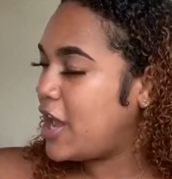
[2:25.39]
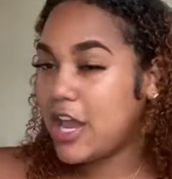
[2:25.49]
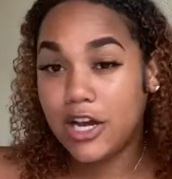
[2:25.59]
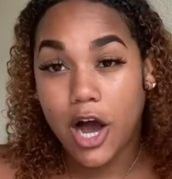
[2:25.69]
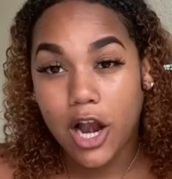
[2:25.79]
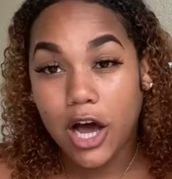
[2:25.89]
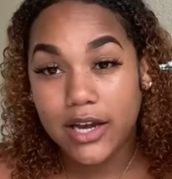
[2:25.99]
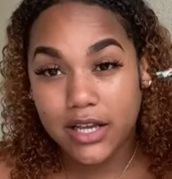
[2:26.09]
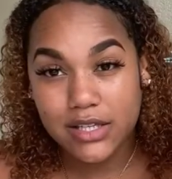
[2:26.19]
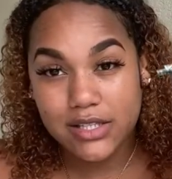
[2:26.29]
In all
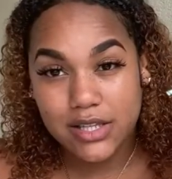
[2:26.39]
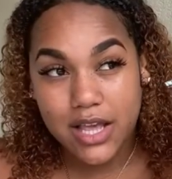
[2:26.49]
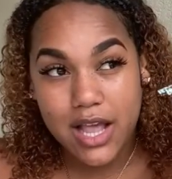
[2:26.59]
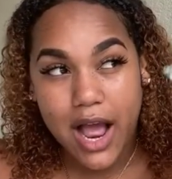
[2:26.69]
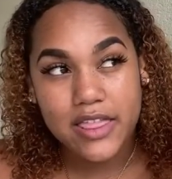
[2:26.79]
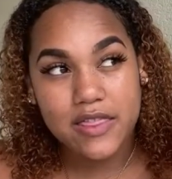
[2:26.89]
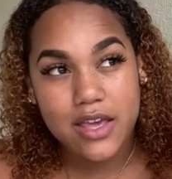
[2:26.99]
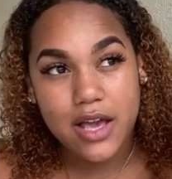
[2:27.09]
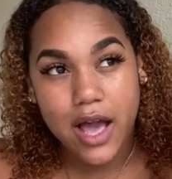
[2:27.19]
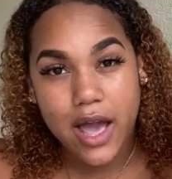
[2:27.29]
honesty, I
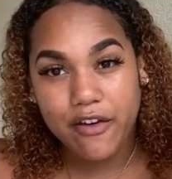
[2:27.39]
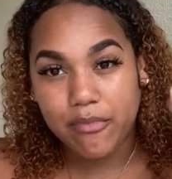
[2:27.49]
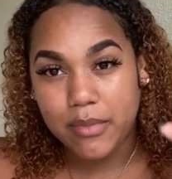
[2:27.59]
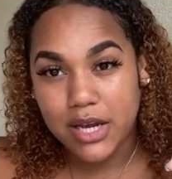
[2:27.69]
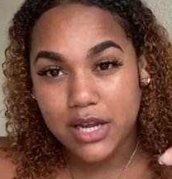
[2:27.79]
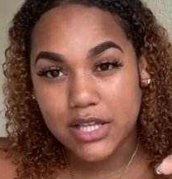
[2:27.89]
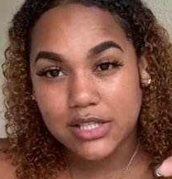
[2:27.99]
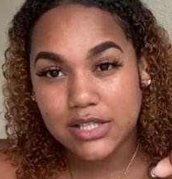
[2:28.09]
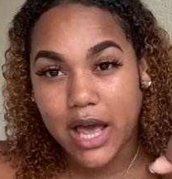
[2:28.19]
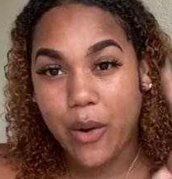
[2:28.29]
think I
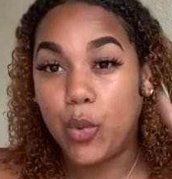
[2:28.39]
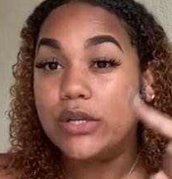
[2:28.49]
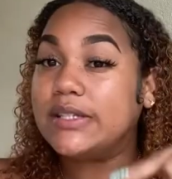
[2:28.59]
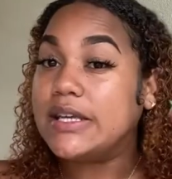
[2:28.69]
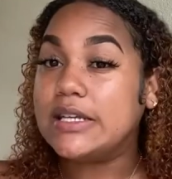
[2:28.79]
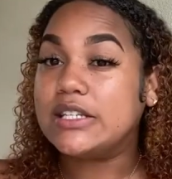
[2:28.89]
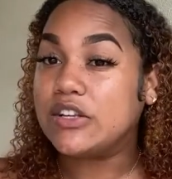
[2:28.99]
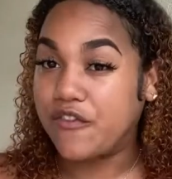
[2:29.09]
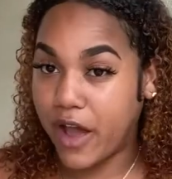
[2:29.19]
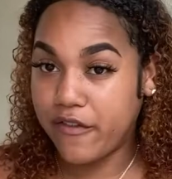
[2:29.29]
was in
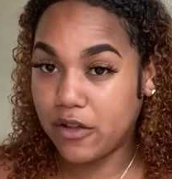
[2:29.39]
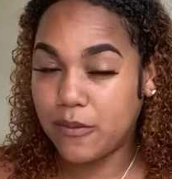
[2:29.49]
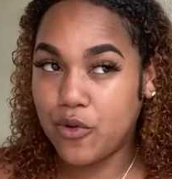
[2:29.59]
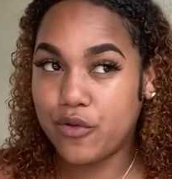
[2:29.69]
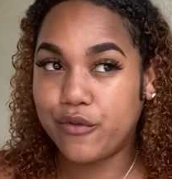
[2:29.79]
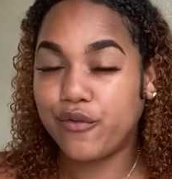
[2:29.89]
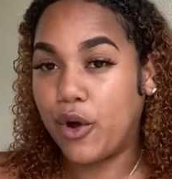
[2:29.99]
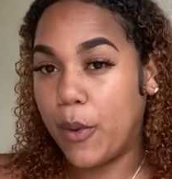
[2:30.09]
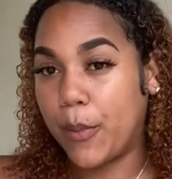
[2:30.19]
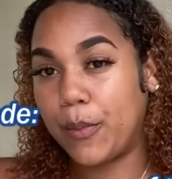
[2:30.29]
survival mode
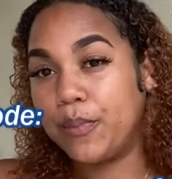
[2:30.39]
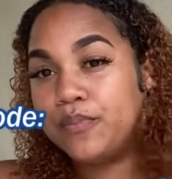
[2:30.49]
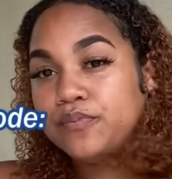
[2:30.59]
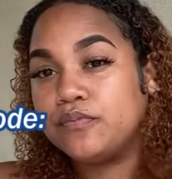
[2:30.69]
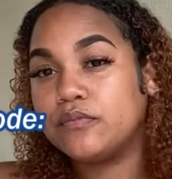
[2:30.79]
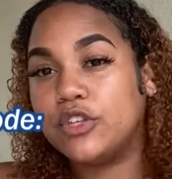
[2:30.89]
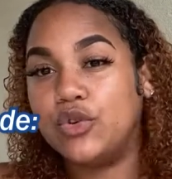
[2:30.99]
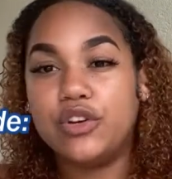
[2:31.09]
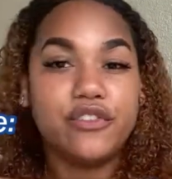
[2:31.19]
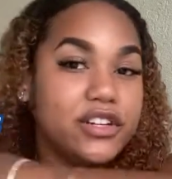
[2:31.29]
from
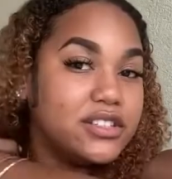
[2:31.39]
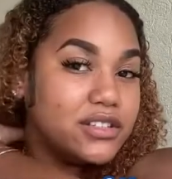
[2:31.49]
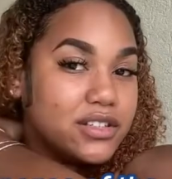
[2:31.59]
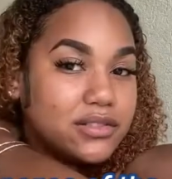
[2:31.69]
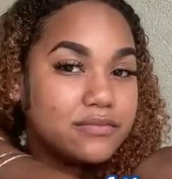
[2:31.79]
university,